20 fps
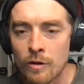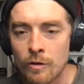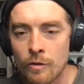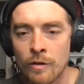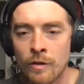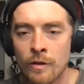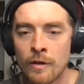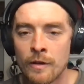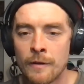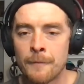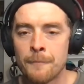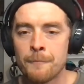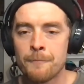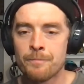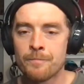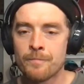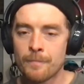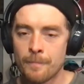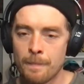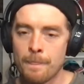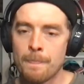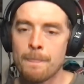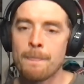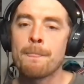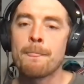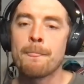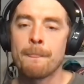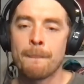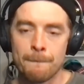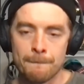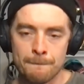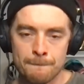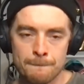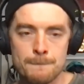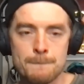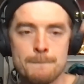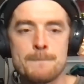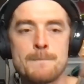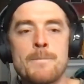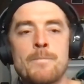So you also show that you travel as
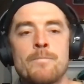well.